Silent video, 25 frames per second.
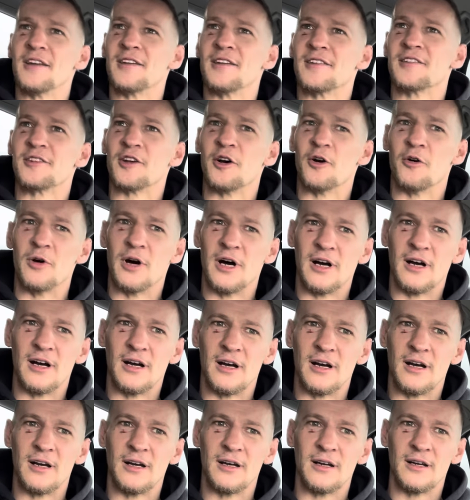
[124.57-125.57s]
So
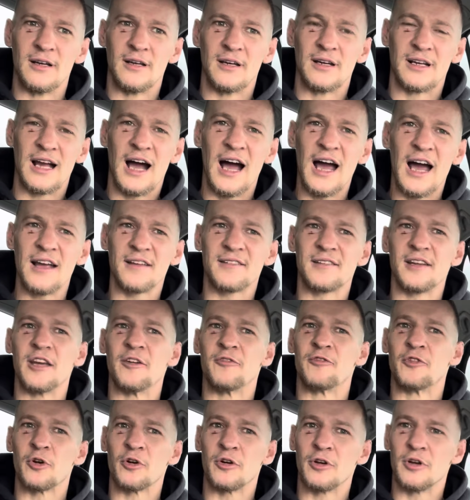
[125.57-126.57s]
guys,
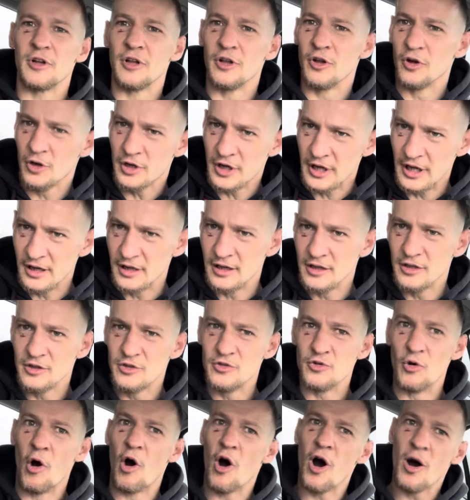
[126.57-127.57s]
if you're looking
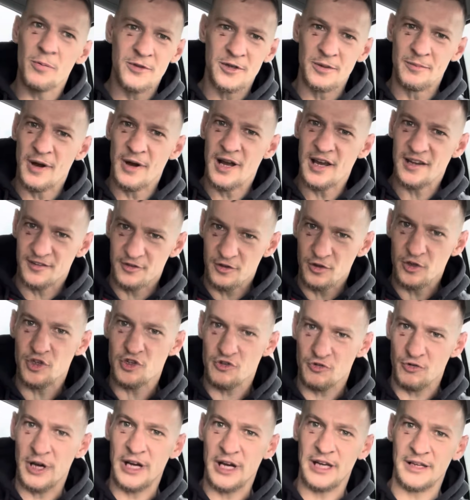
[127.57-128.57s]
to optimize your
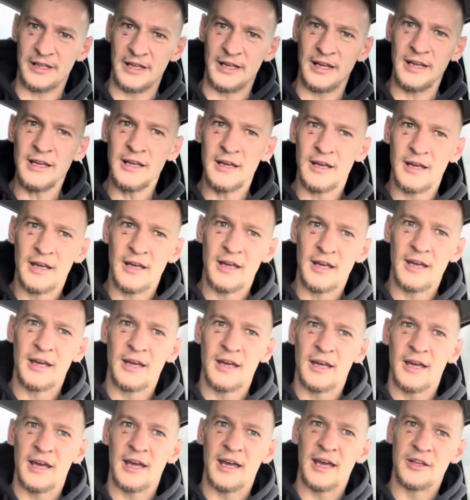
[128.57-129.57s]
training
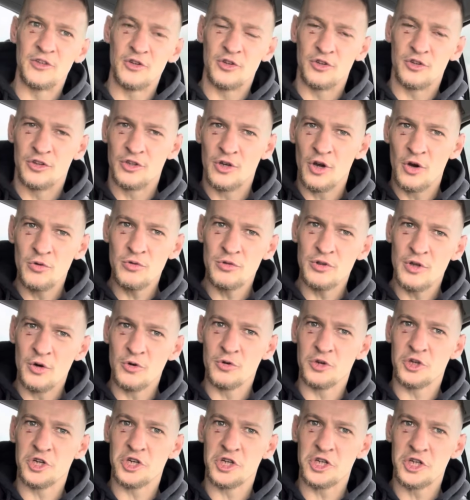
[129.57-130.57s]
and you don't
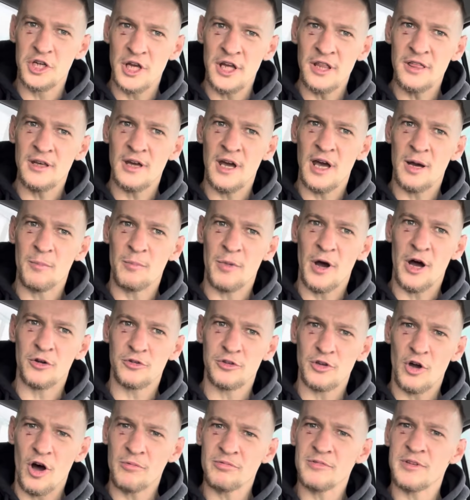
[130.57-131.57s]
know shit about
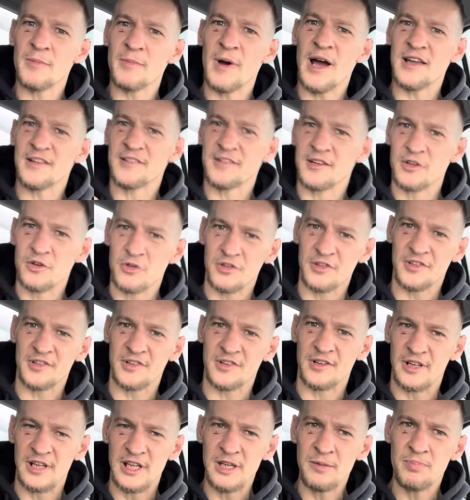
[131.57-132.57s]
optimizing your
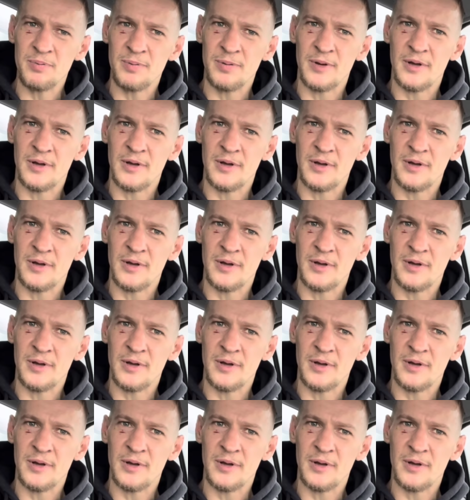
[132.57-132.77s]
sleep,